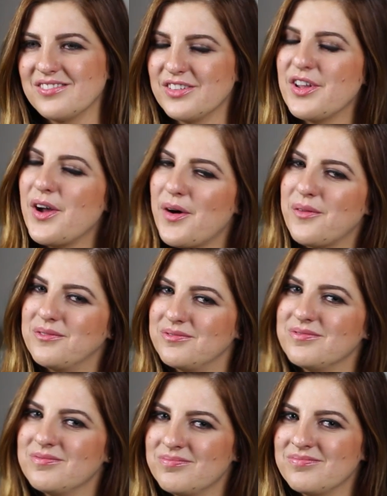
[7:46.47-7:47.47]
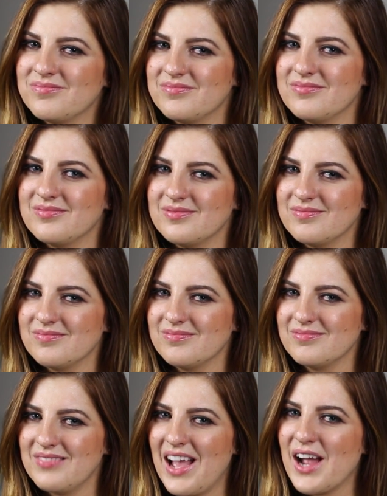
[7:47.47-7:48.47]
no,
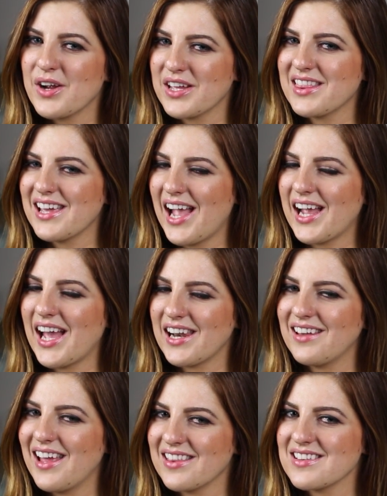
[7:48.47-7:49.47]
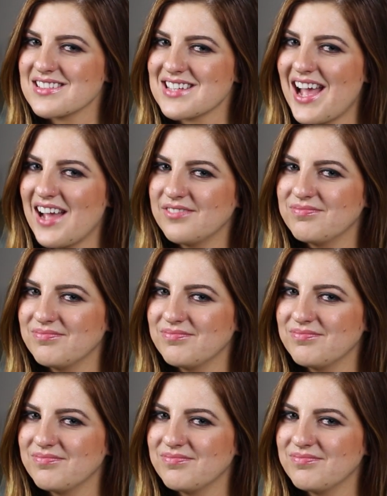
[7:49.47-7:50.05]
I think I kind of like this guy.